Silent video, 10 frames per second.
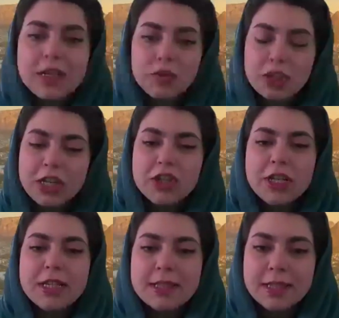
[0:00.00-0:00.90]

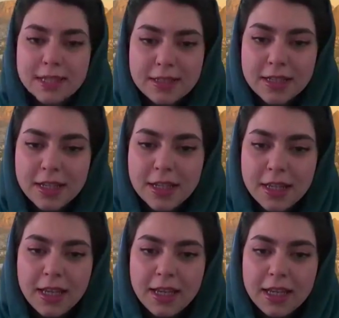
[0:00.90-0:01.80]
communication skills
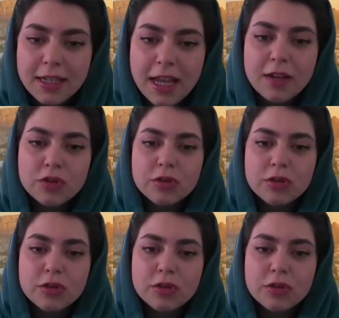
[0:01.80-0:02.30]
and how to